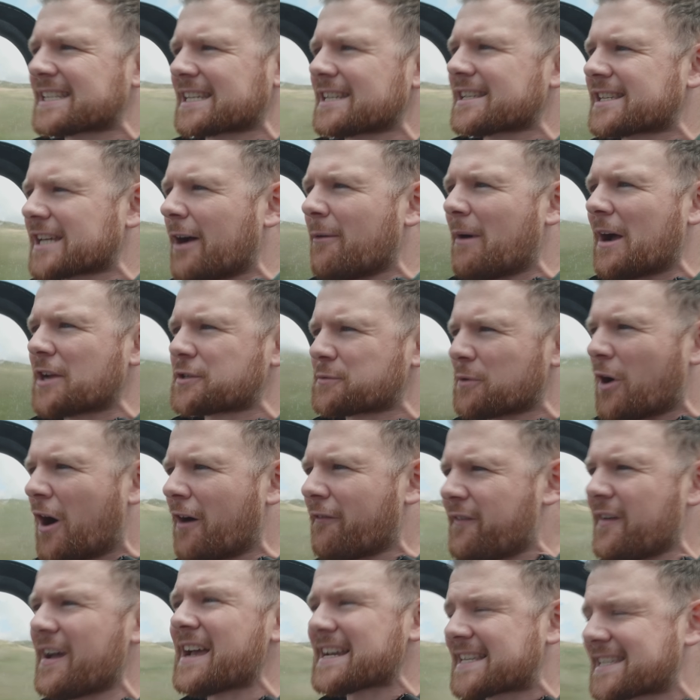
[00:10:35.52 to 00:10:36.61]
and so much more
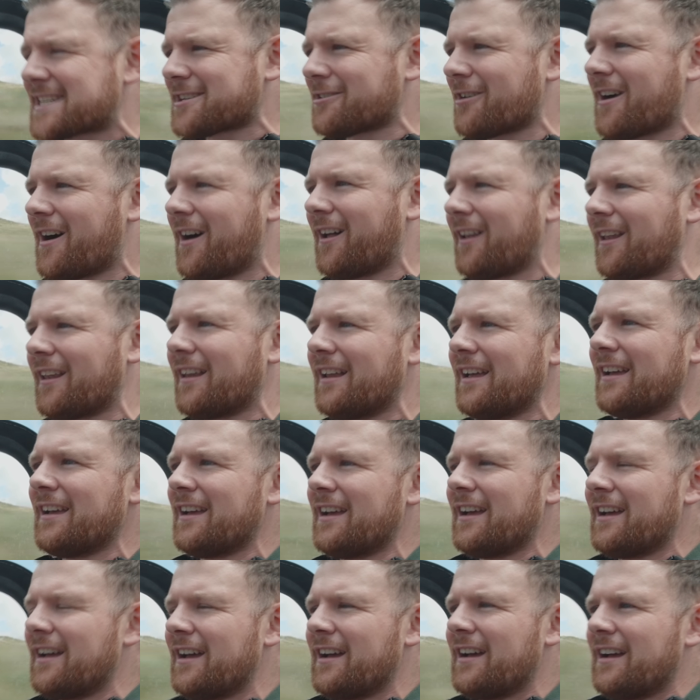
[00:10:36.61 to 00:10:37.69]
visceral.
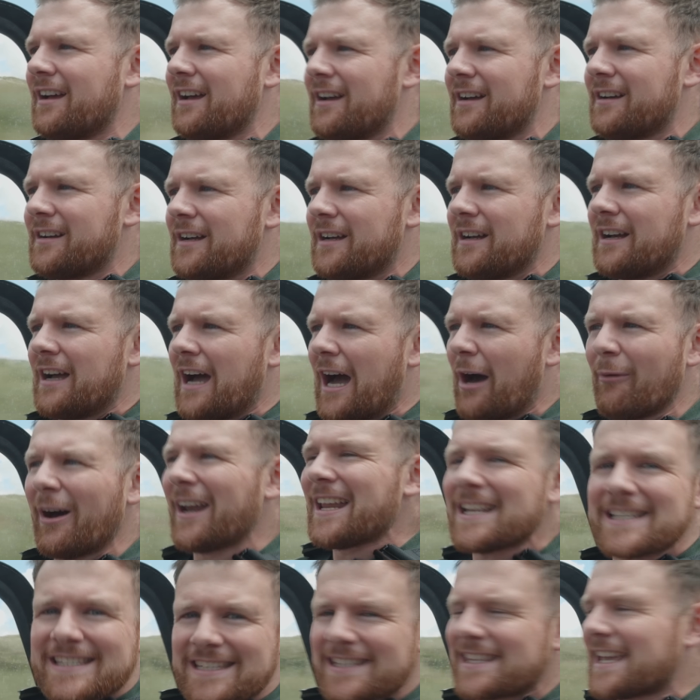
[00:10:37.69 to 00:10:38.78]
And when
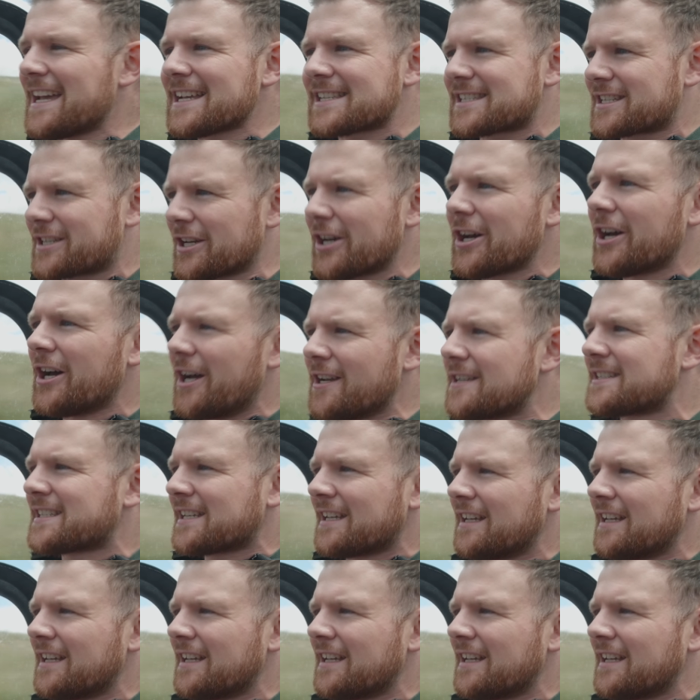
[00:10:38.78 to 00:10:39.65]
it's this good,